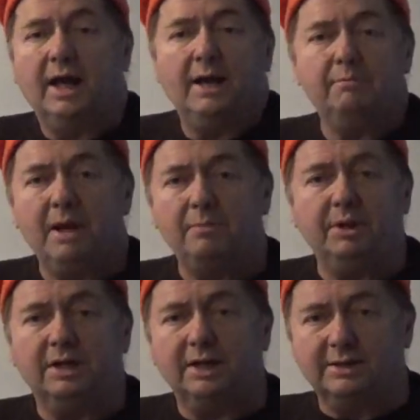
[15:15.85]
And maybe
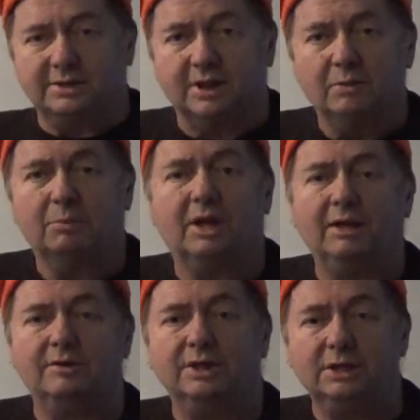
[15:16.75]
it is, but I
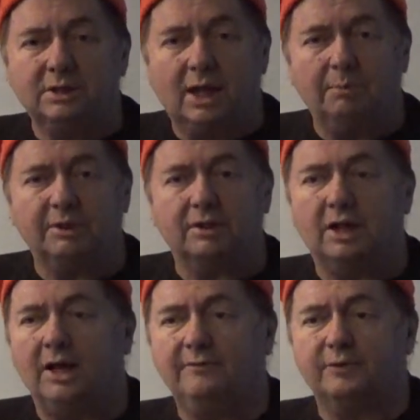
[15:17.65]
don't need top of the
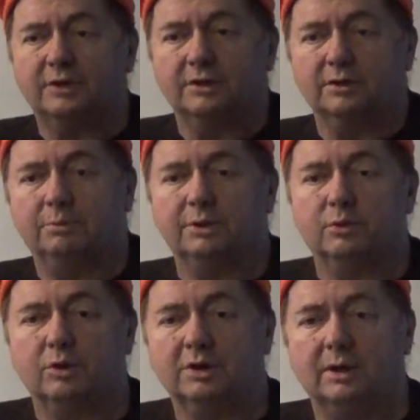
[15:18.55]
line for the little bit of
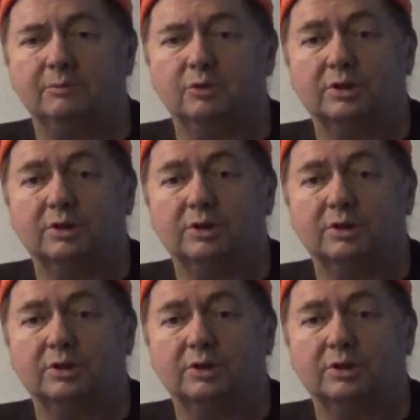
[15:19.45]
work I'm doing.